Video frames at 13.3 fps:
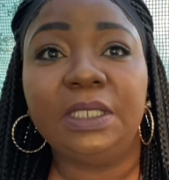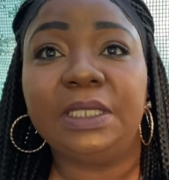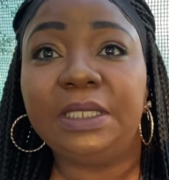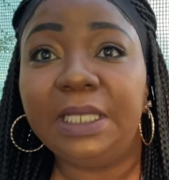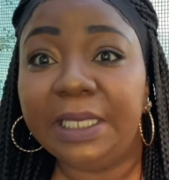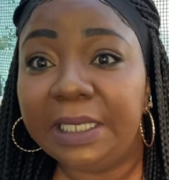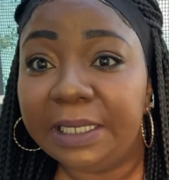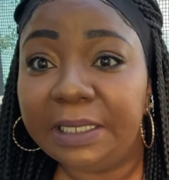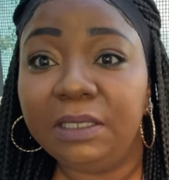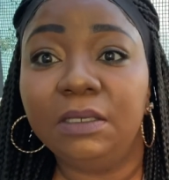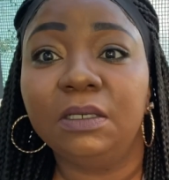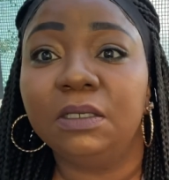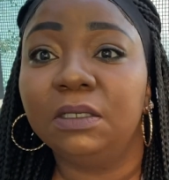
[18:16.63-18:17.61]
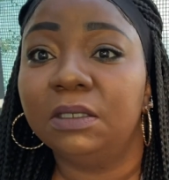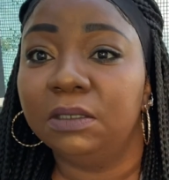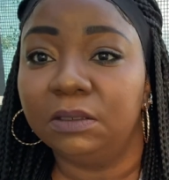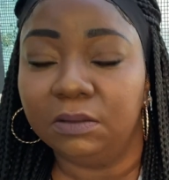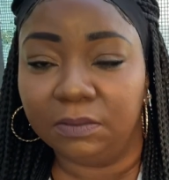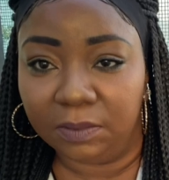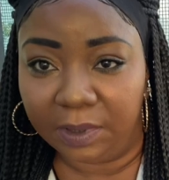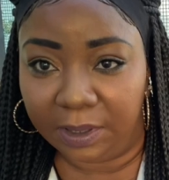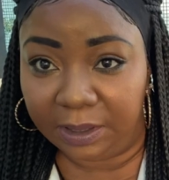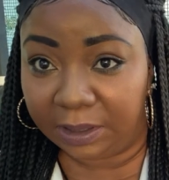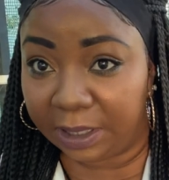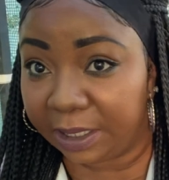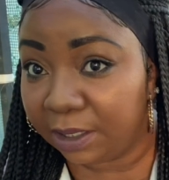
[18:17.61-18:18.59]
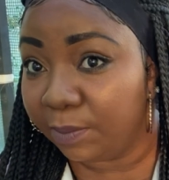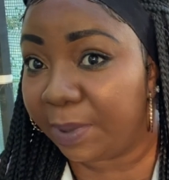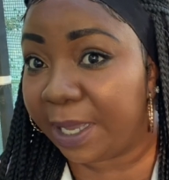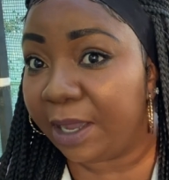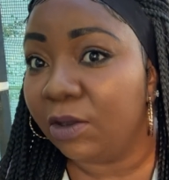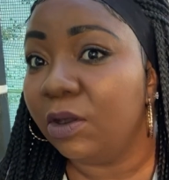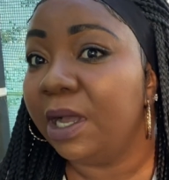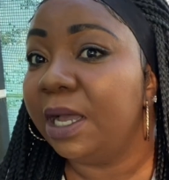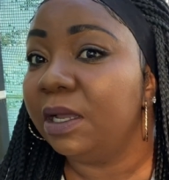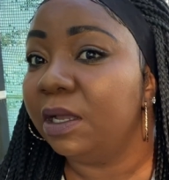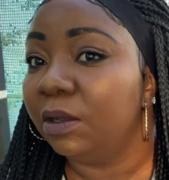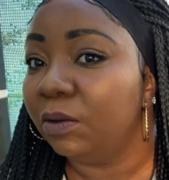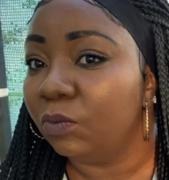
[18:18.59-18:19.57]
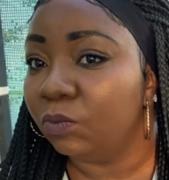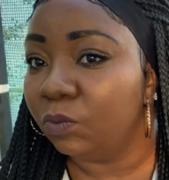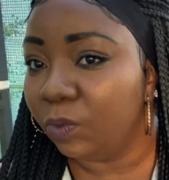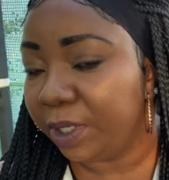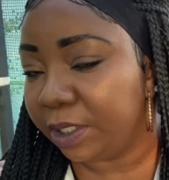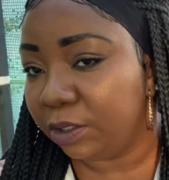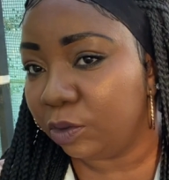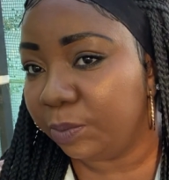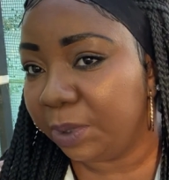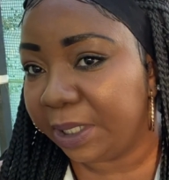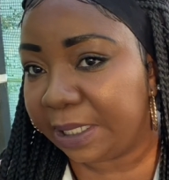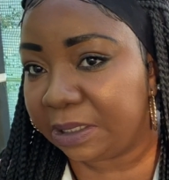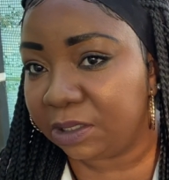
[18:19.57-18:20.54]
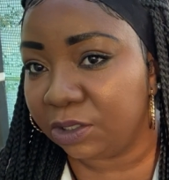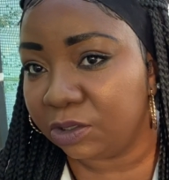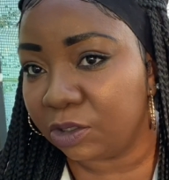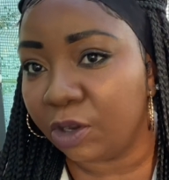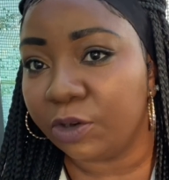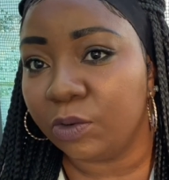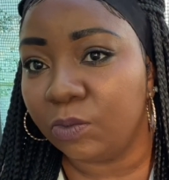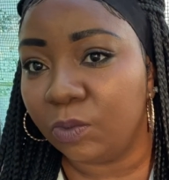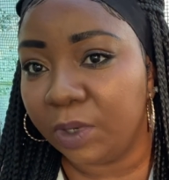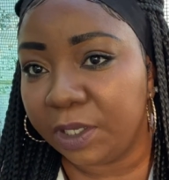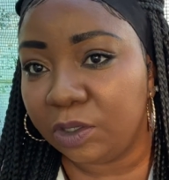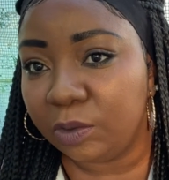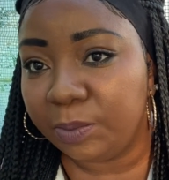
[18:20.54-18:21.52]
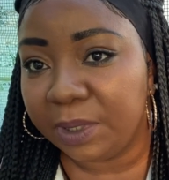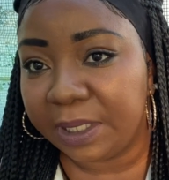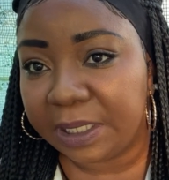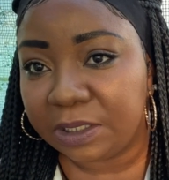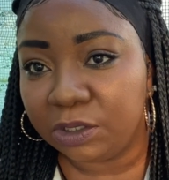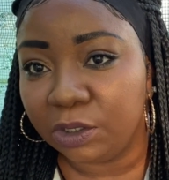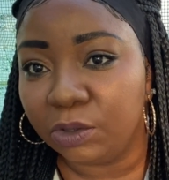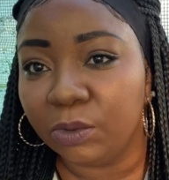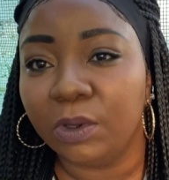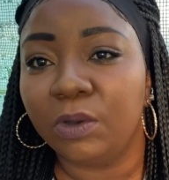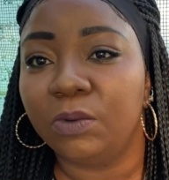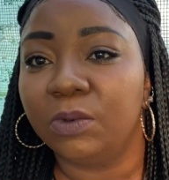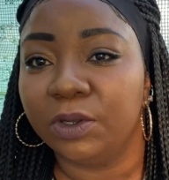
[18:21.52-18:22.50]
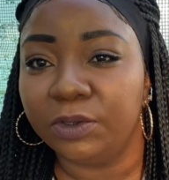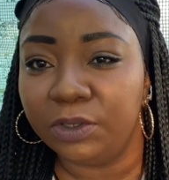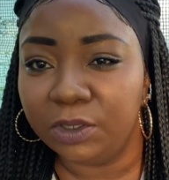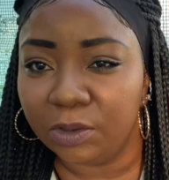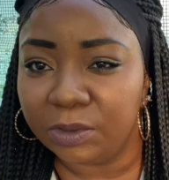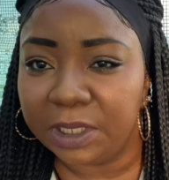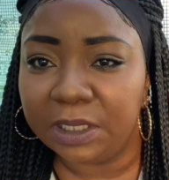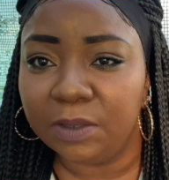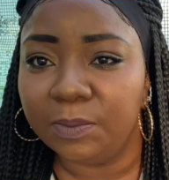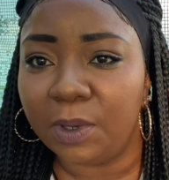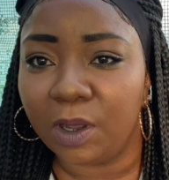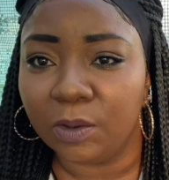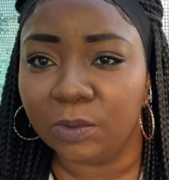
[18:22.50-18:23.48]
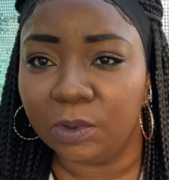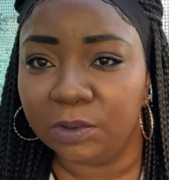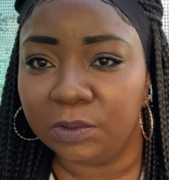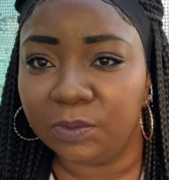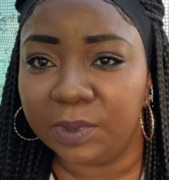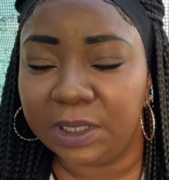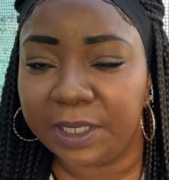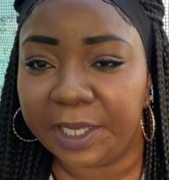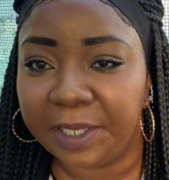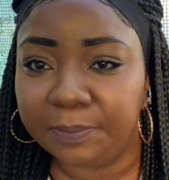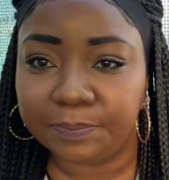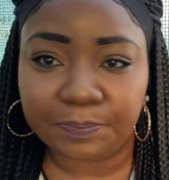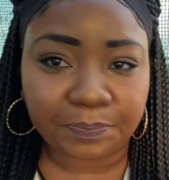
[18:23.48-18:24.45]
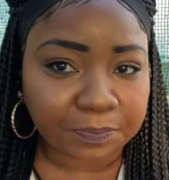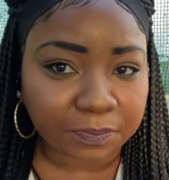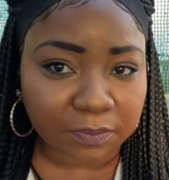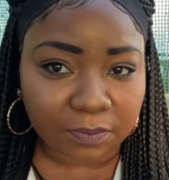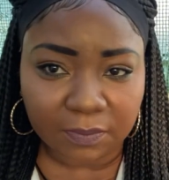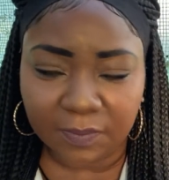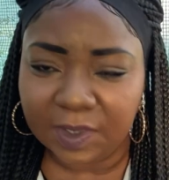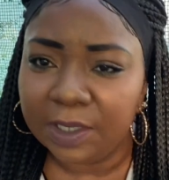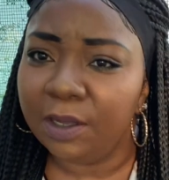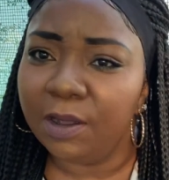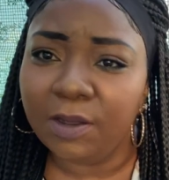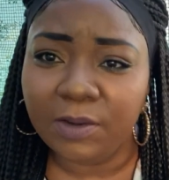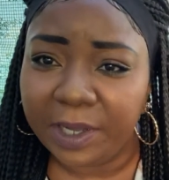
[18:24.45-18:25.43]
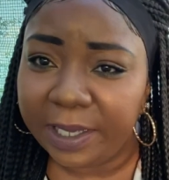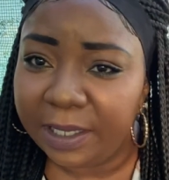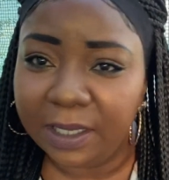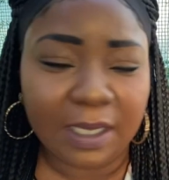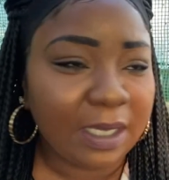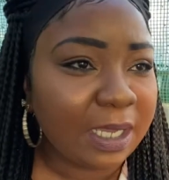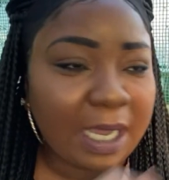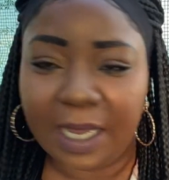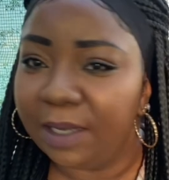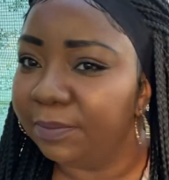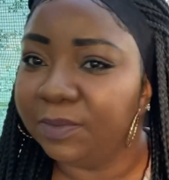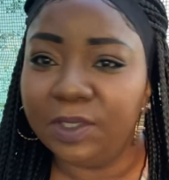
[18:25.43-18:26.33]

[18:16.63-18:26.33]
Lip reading: then think about when you plan to start, or what you plan to grow, or get the ball rolling with that. All right, I'm